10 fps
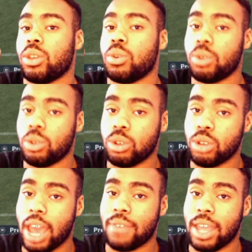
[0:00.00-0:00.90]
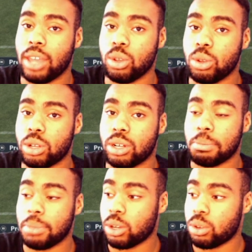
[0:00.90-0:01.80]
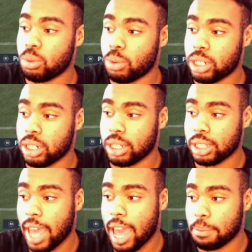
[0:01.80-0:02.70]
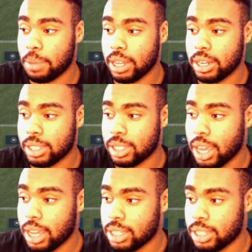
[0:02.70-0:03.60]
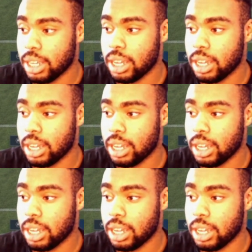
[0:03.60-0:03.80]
You have that user in the middle, which is ACP in this case,